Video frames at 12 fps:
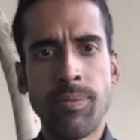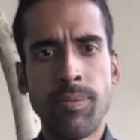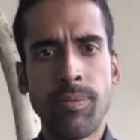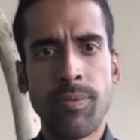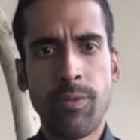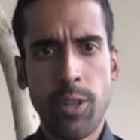
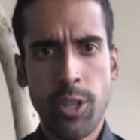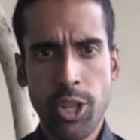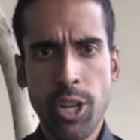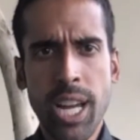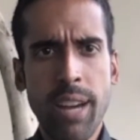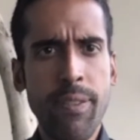For sure,
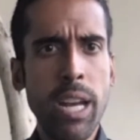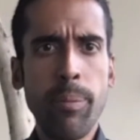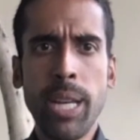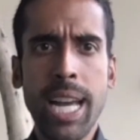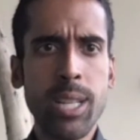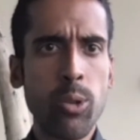yeah. If anybody
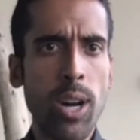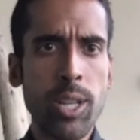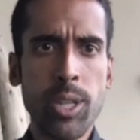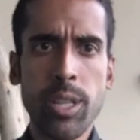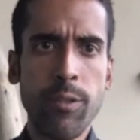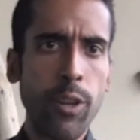has
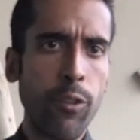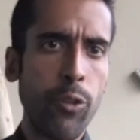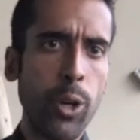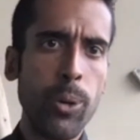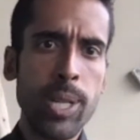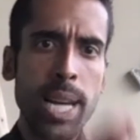questions, feel free to
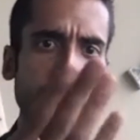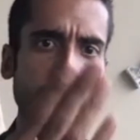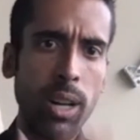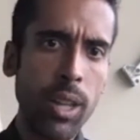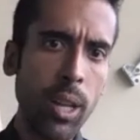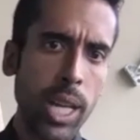reach out
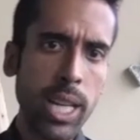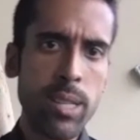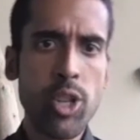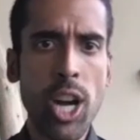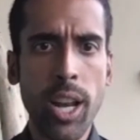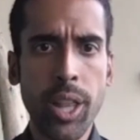on the links
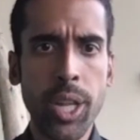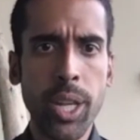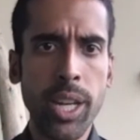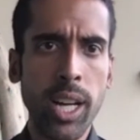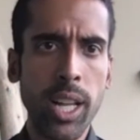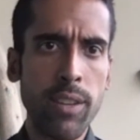Jonathan
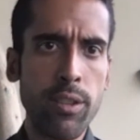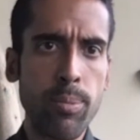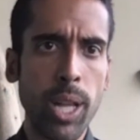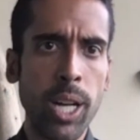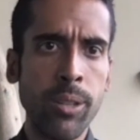leaves below.